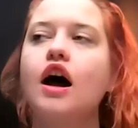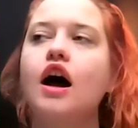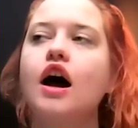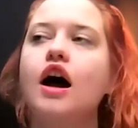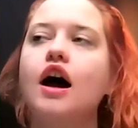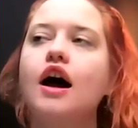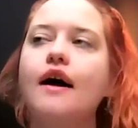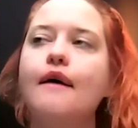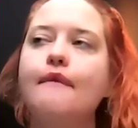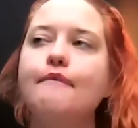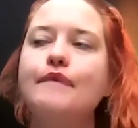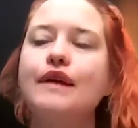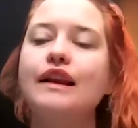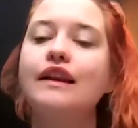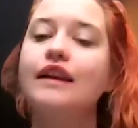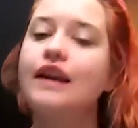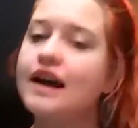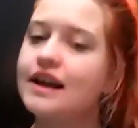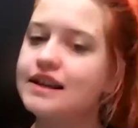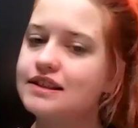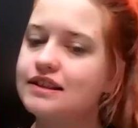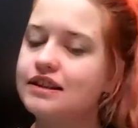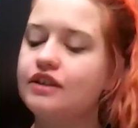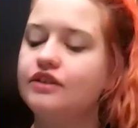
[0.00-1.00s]

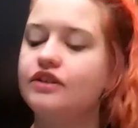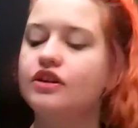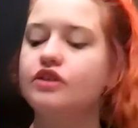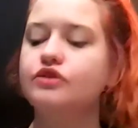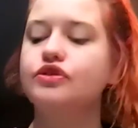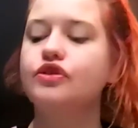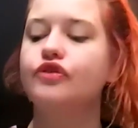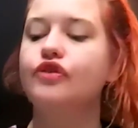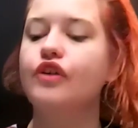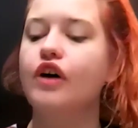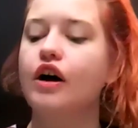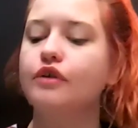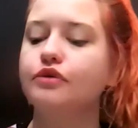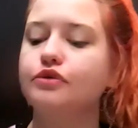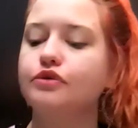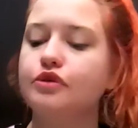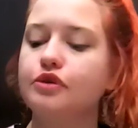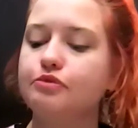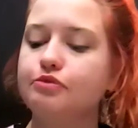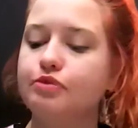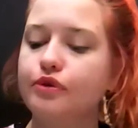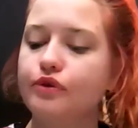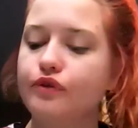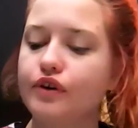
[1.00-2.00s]
Lastly, in terms of how to
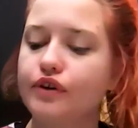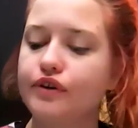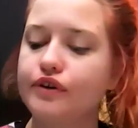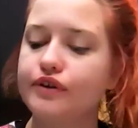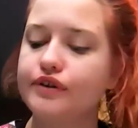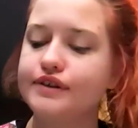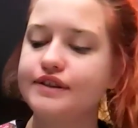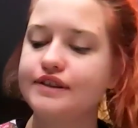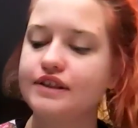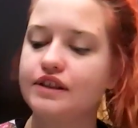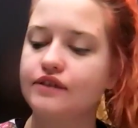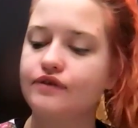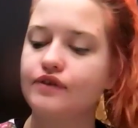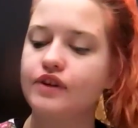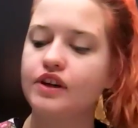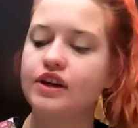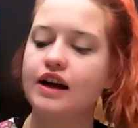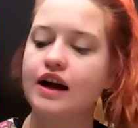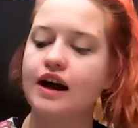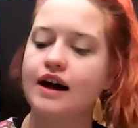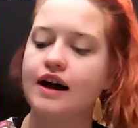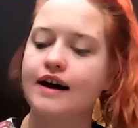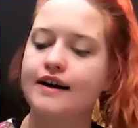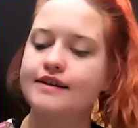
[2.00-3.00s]
improve your CV
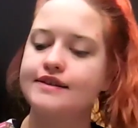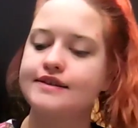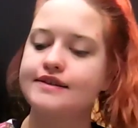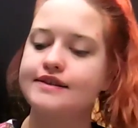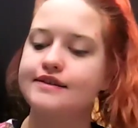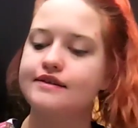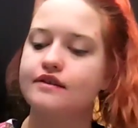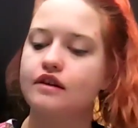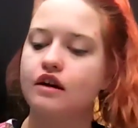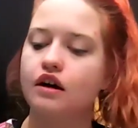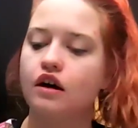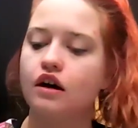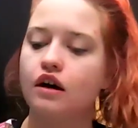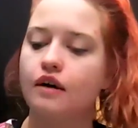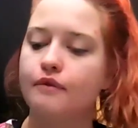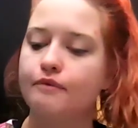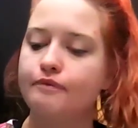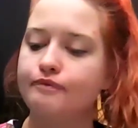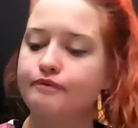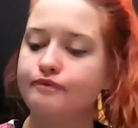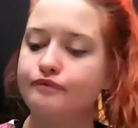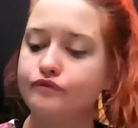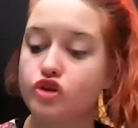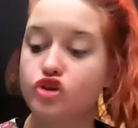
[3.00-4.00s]
as
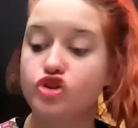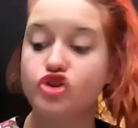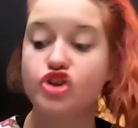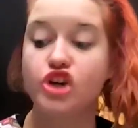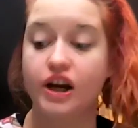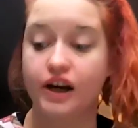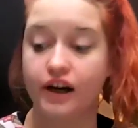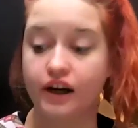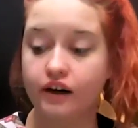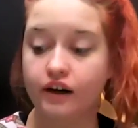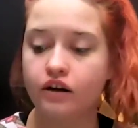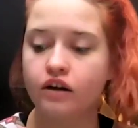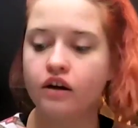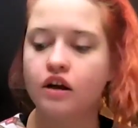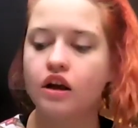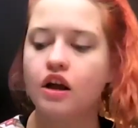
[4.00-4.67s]
chair,